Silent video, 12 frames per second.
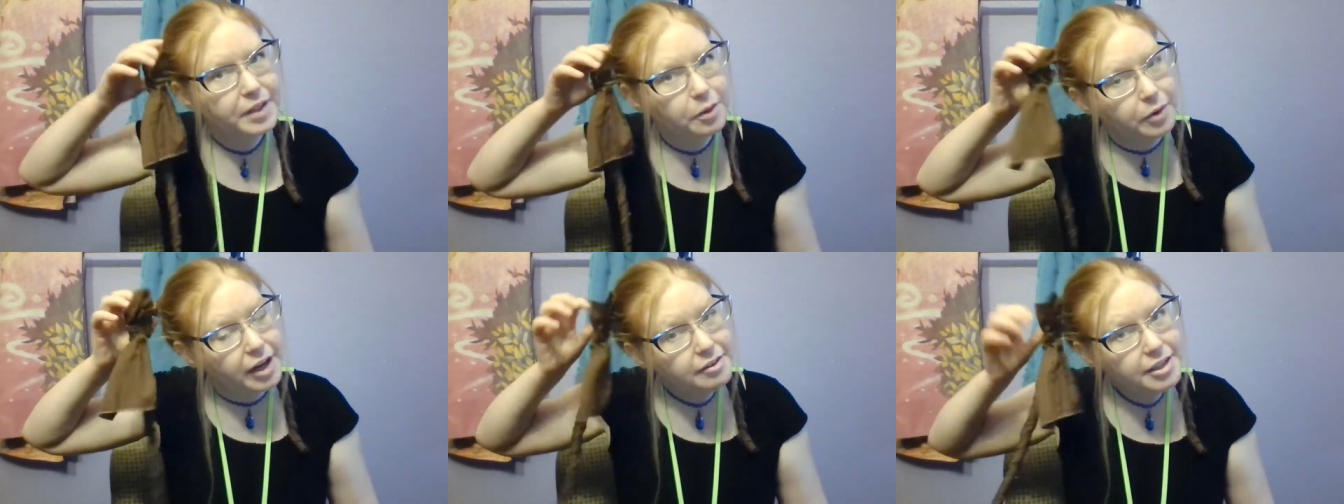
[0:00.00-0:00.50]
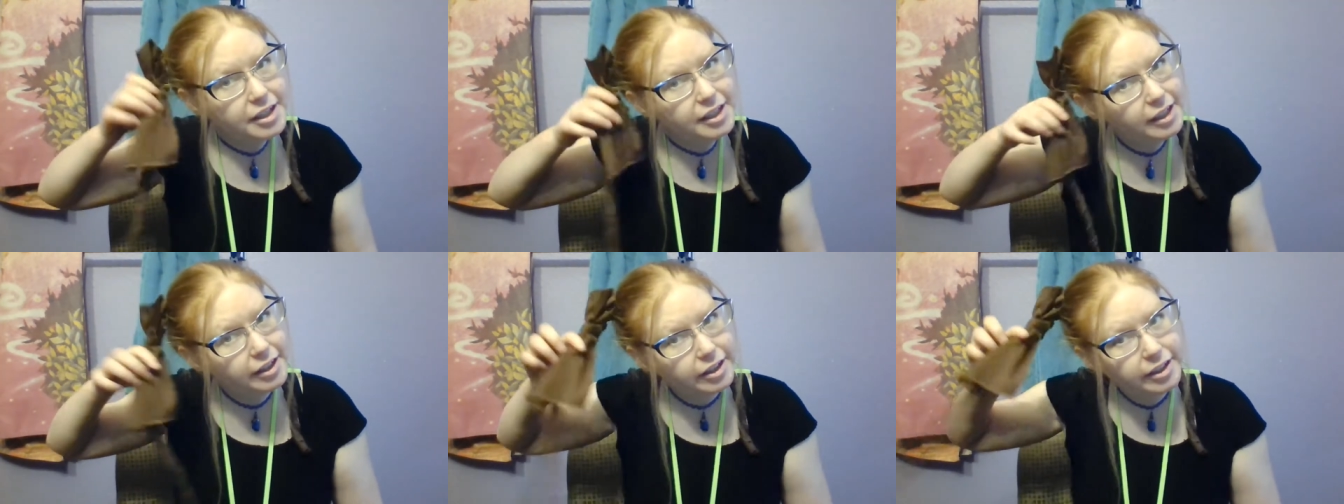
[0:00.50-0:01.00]
what I've done
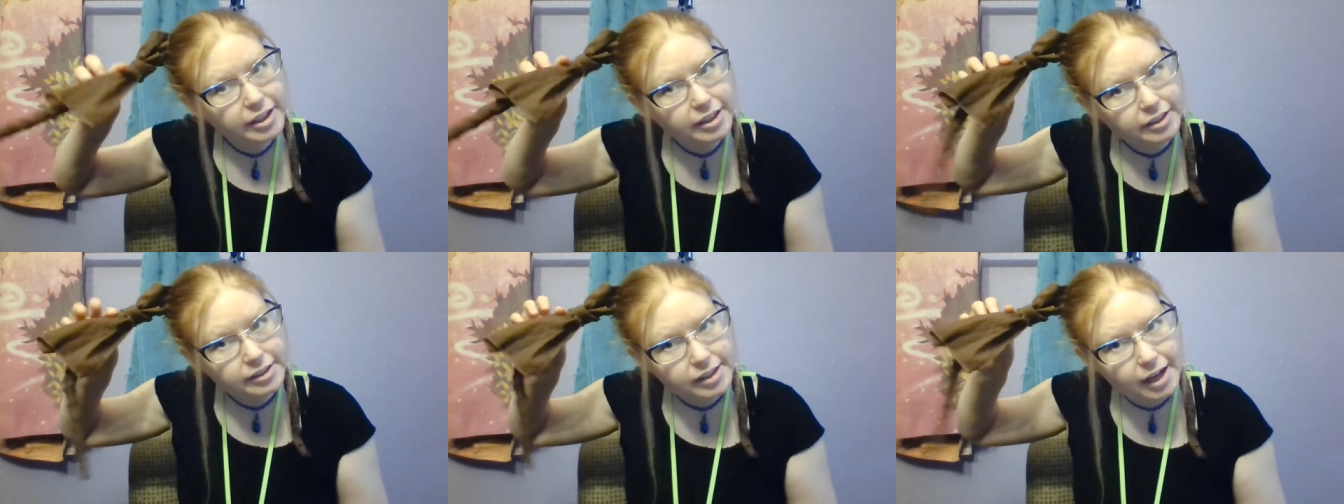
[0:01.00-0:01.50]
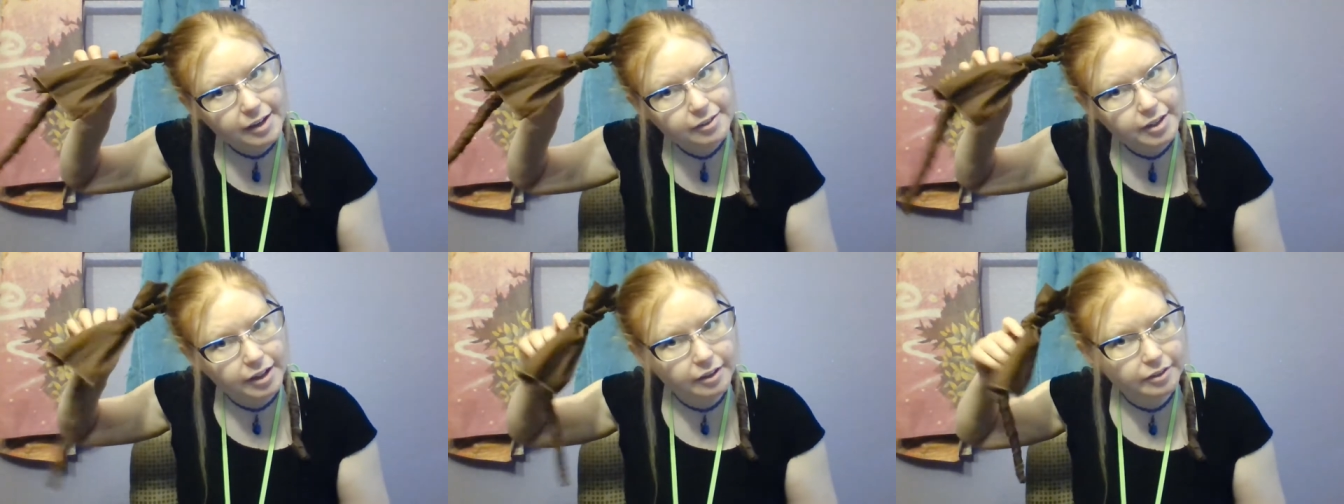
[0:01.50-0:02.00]
here is I've
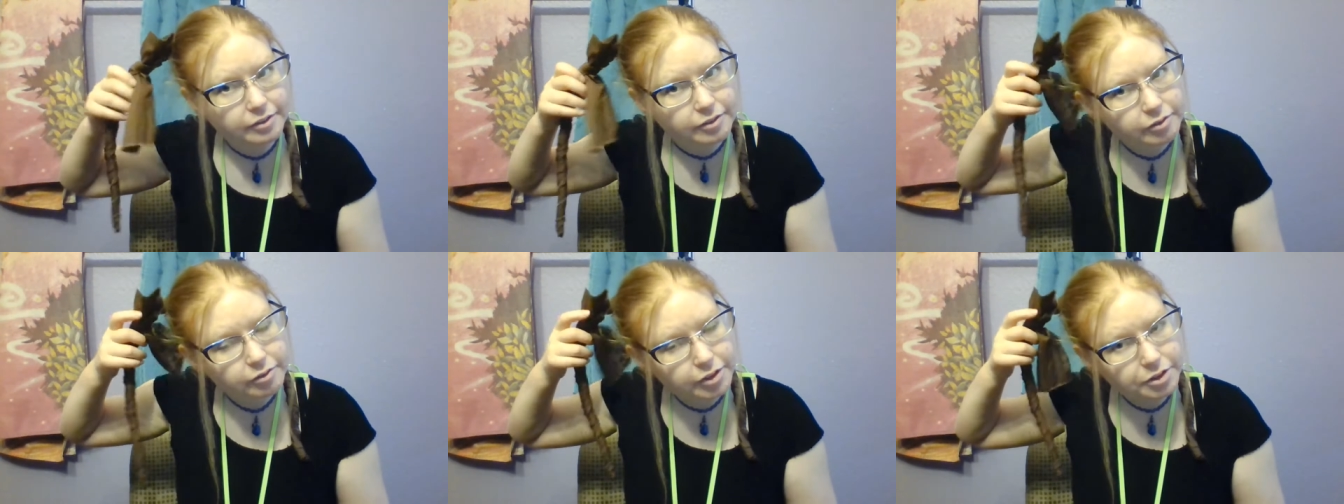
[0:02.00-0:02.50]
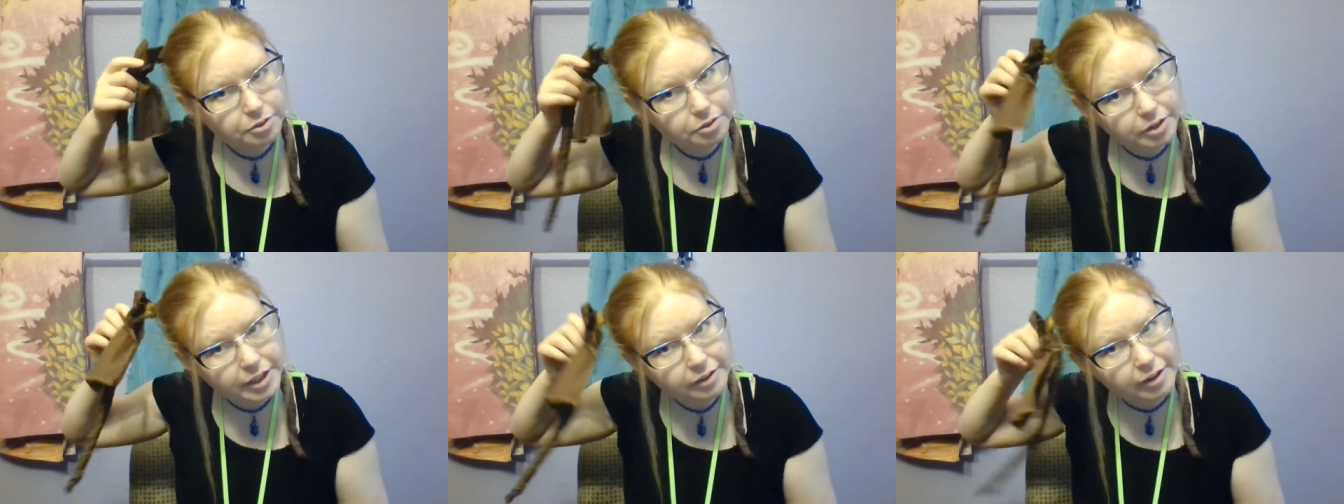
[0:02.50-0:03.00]
done
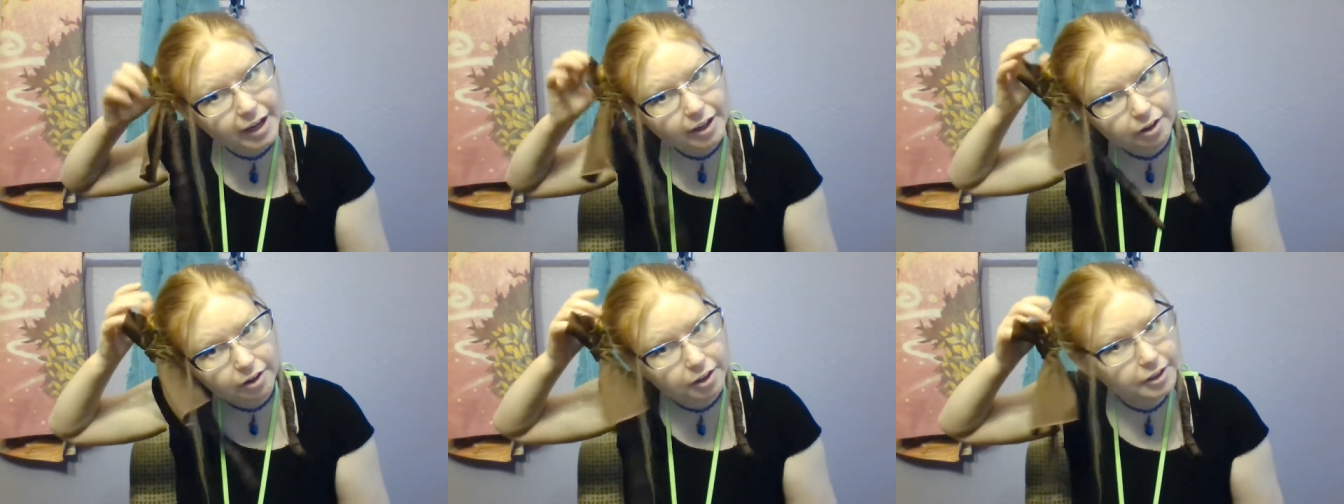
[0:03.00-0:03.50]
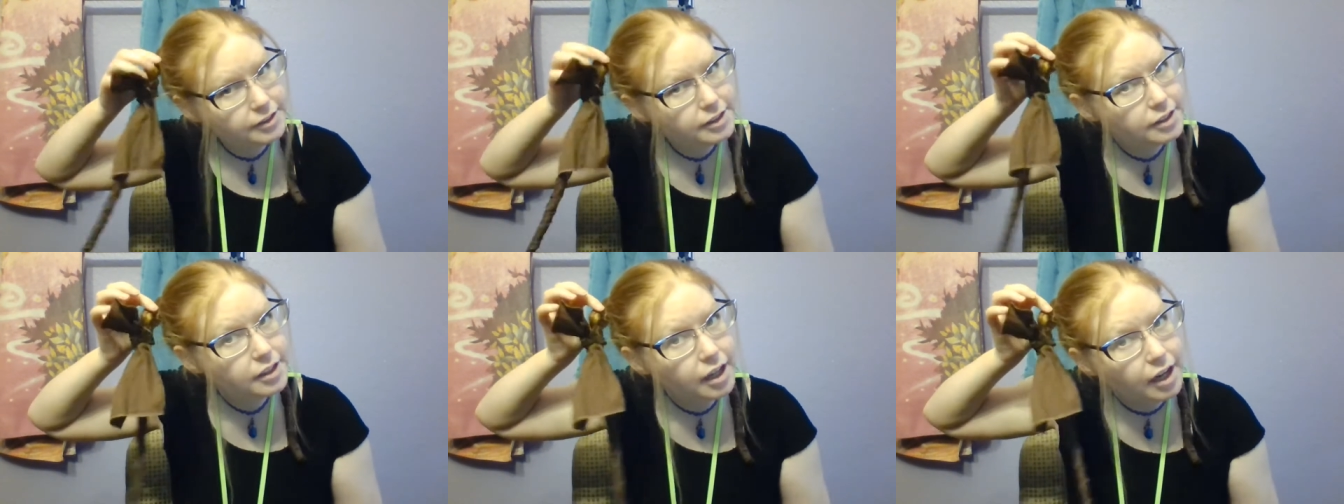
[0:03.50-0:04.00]
Victorian rag curls.
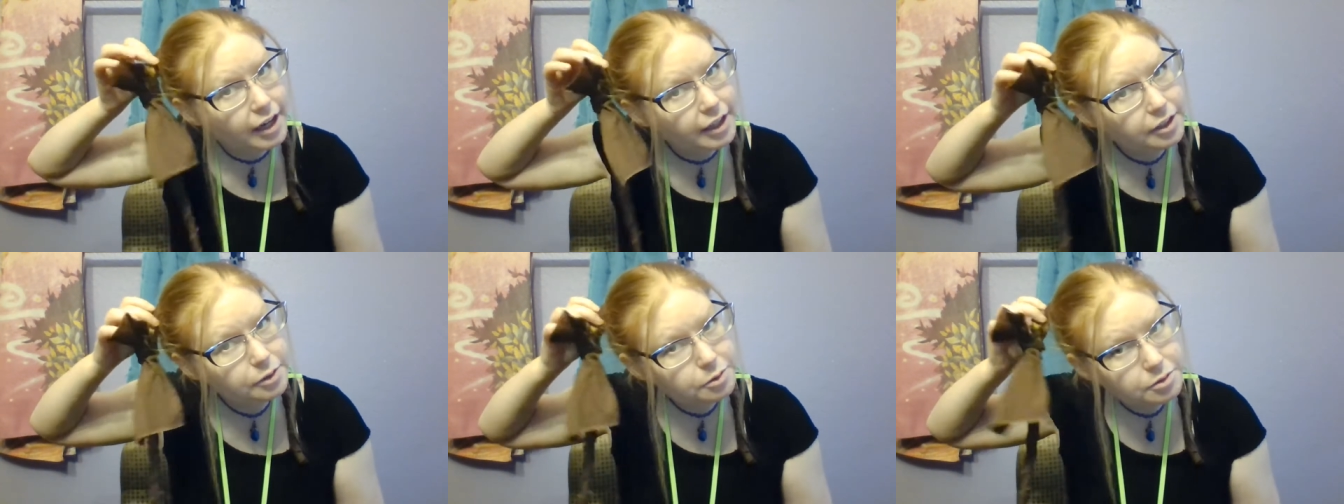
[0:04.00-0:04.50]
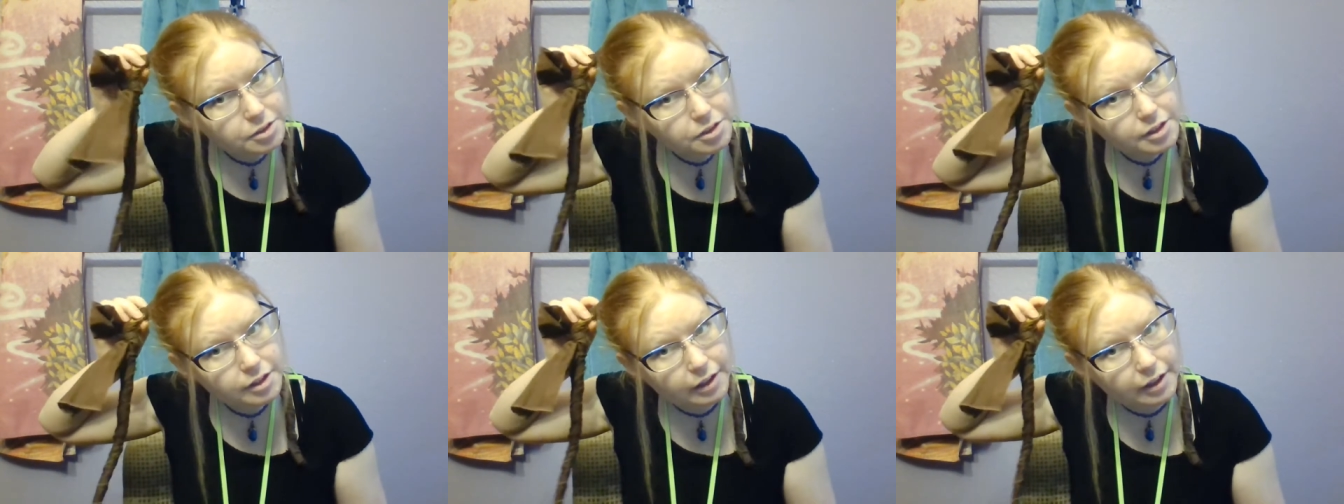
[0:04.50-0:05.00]
I used
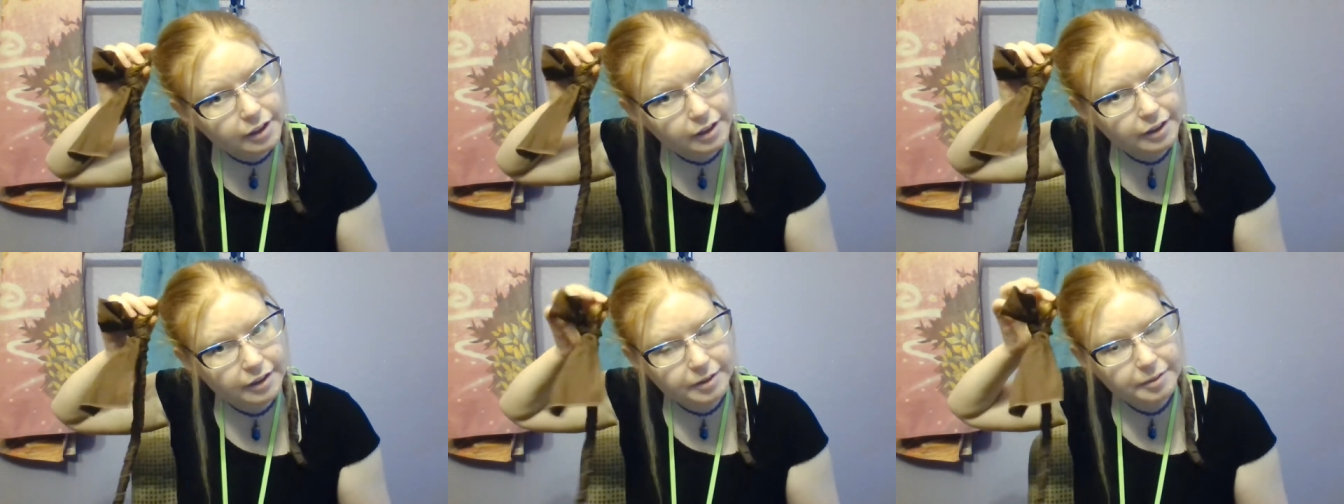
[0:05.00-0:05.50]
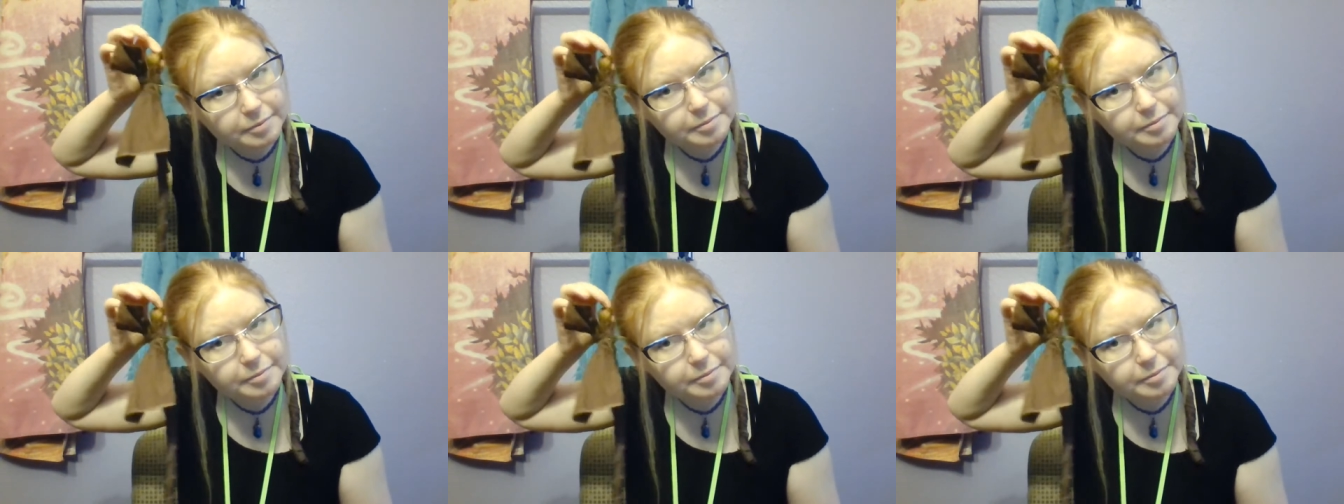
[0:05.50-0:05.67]
the